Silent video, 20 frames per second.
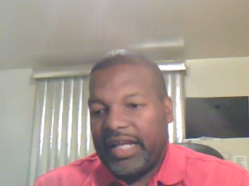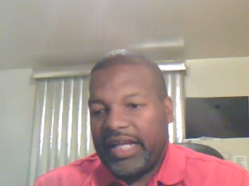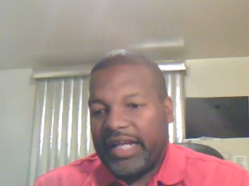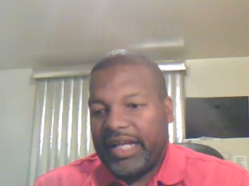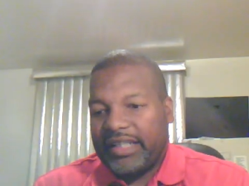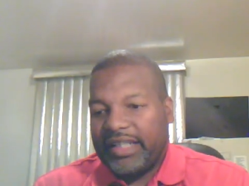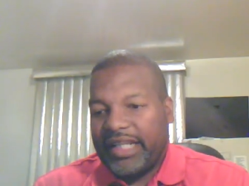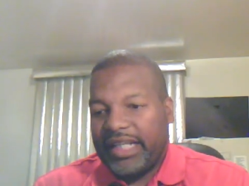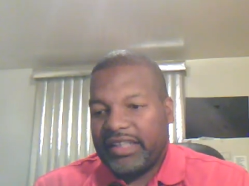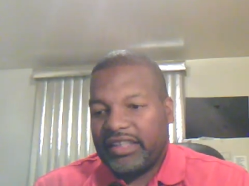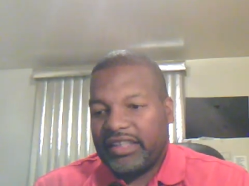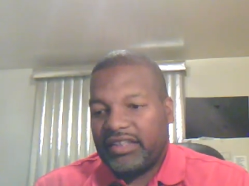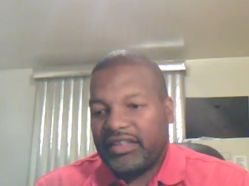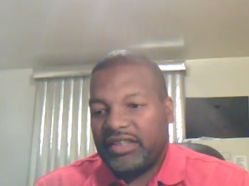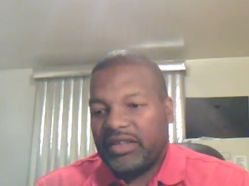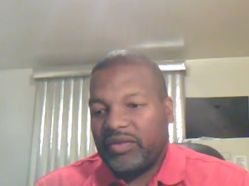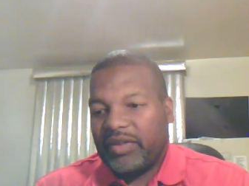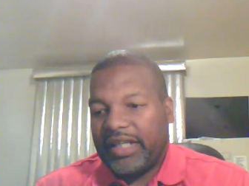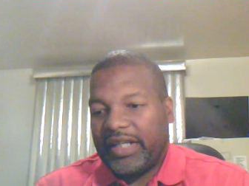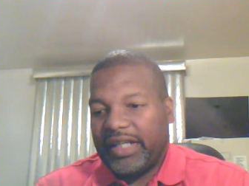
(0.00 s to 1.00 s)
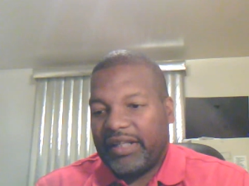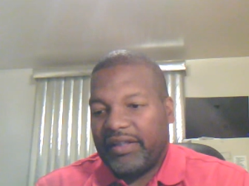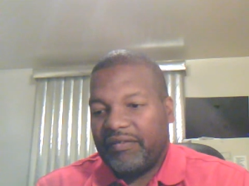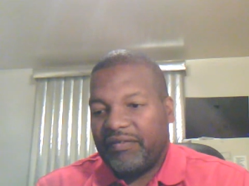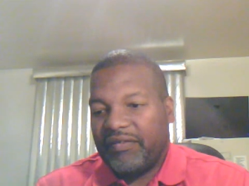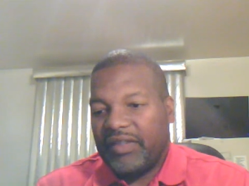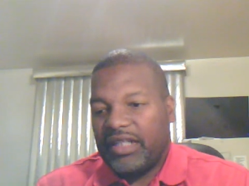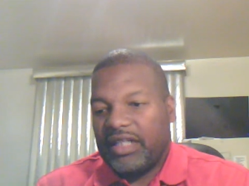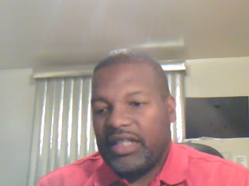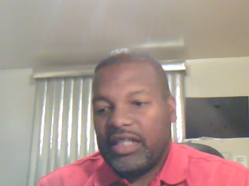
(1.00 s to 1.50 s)
And next, you have
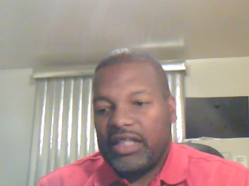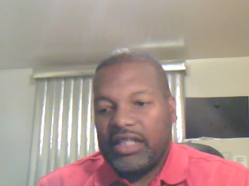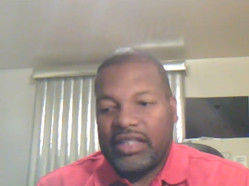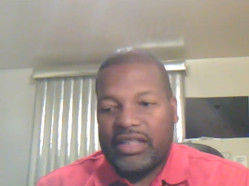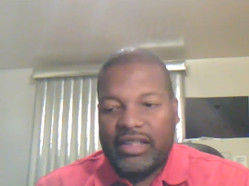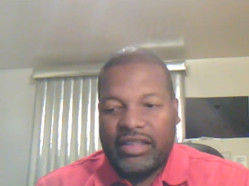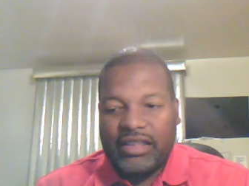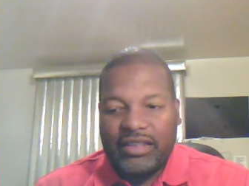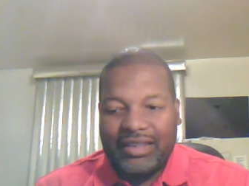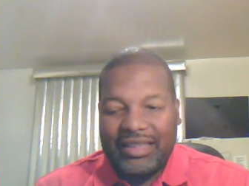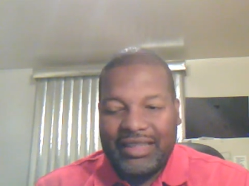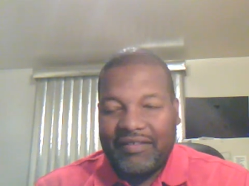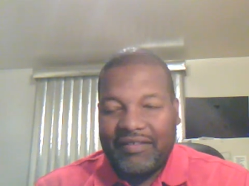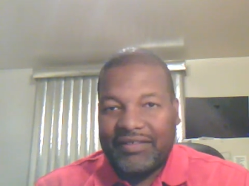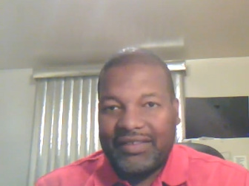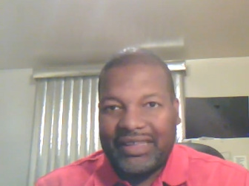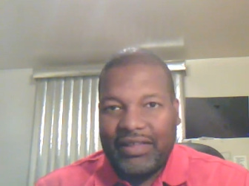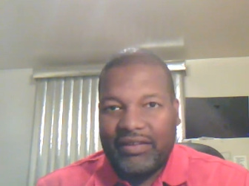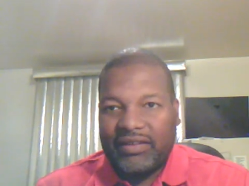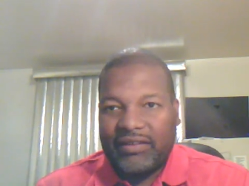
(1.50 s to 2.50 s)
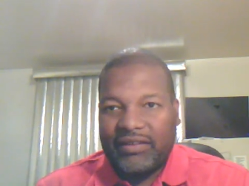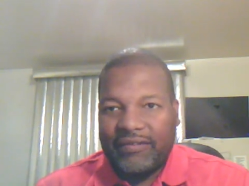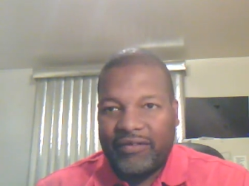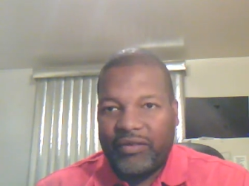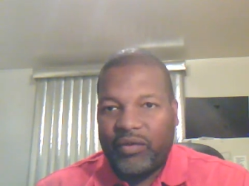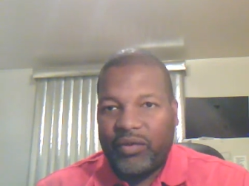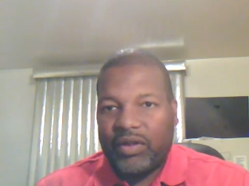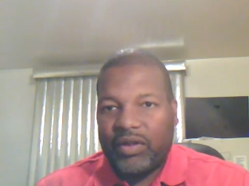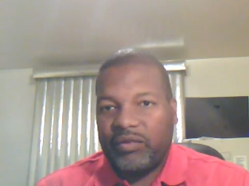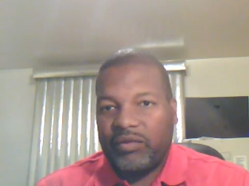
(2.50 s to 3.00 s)

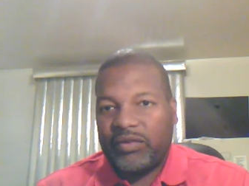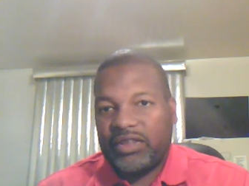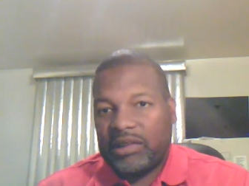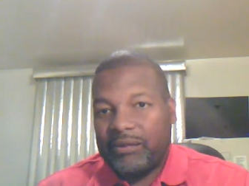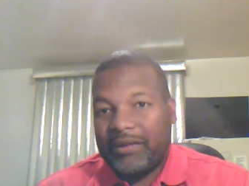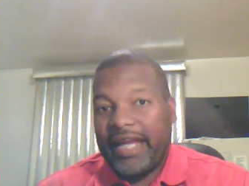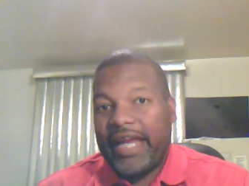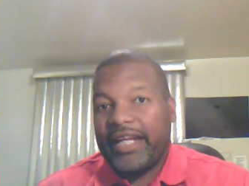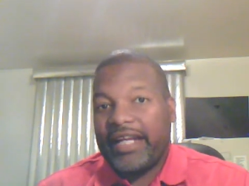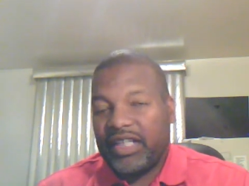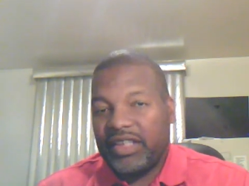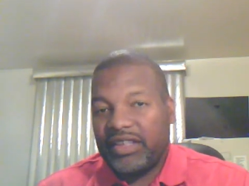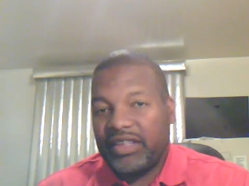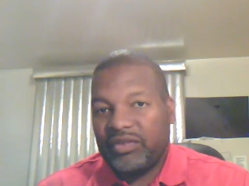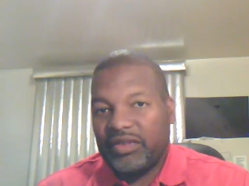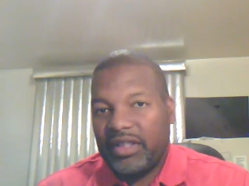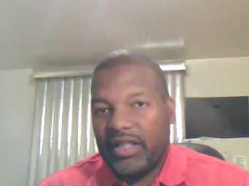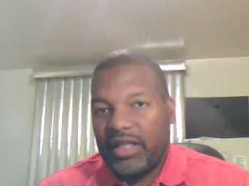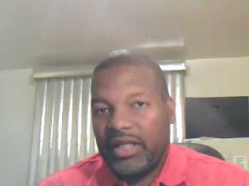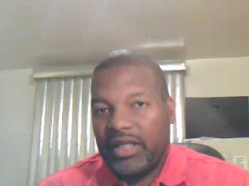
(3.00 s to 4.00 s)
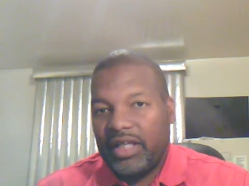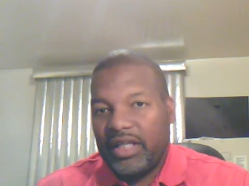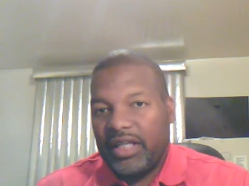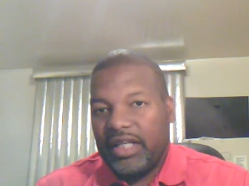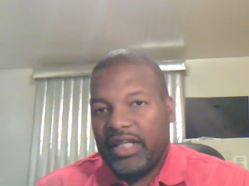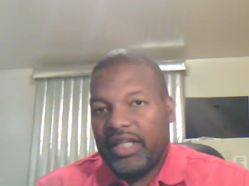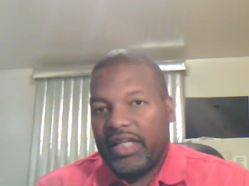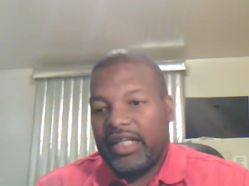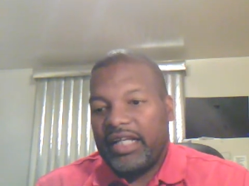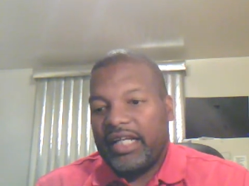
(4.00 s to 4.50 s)
774, which is going to be 800.
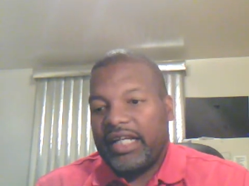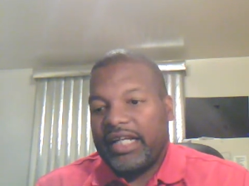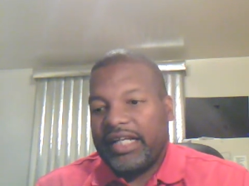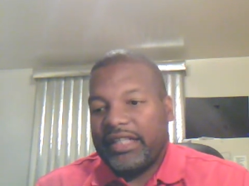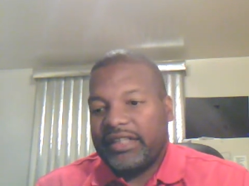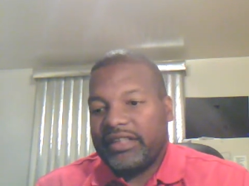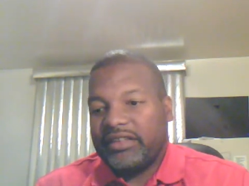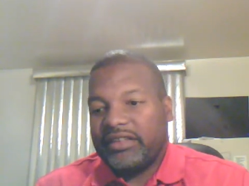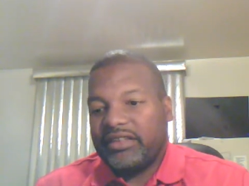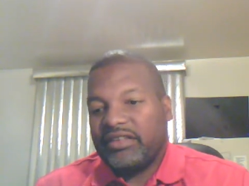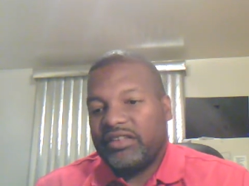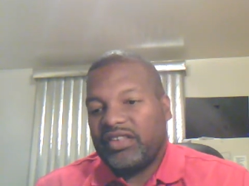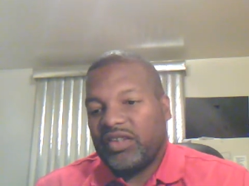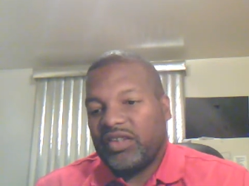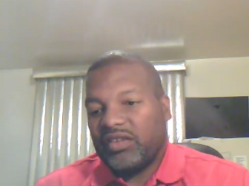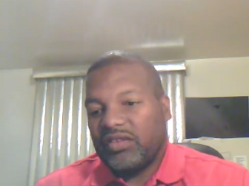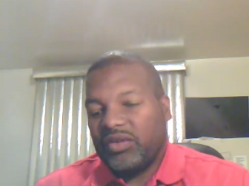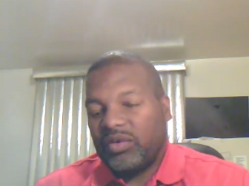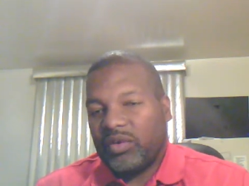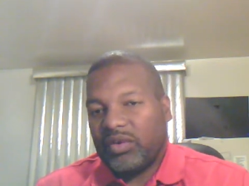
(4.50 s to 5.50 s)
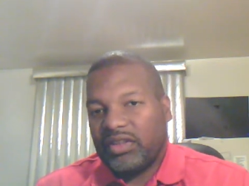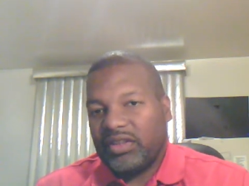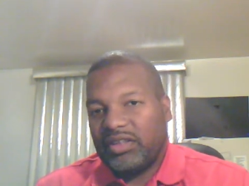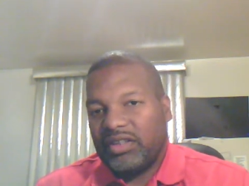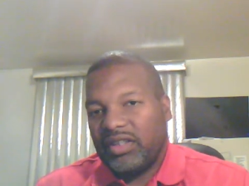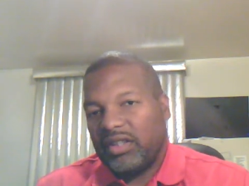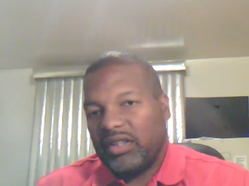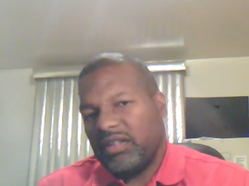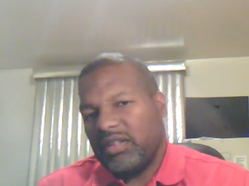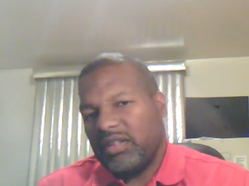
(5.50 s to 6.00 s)
And so, of course,